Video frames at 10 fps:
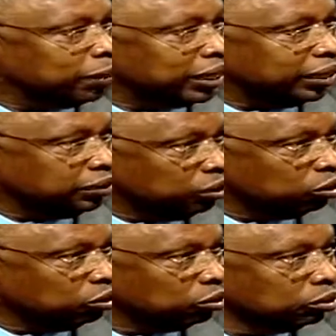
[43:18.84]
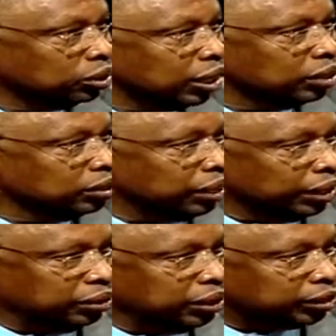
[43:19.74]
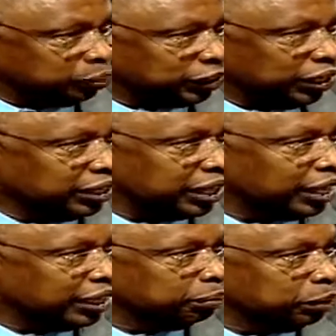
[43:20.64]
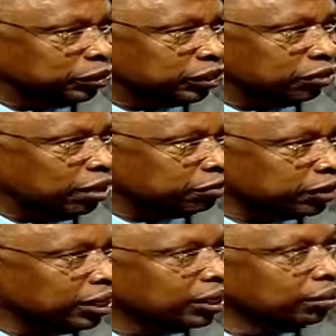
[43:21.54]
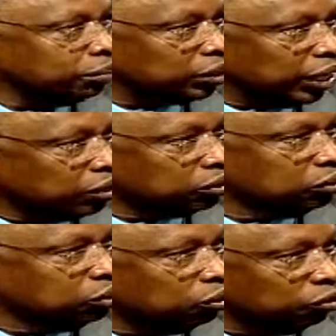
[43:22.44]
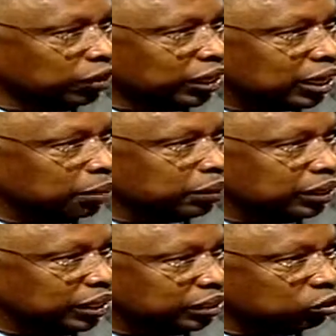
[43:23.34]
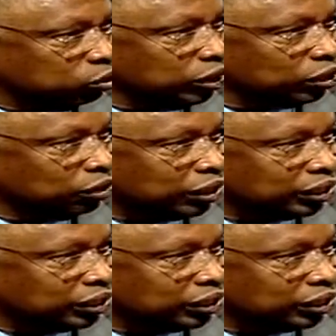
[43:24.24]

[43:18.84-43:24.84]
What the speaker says: but I don't know, especially in Kenya, maybe South Africa, but I don't know of any company that's doing drug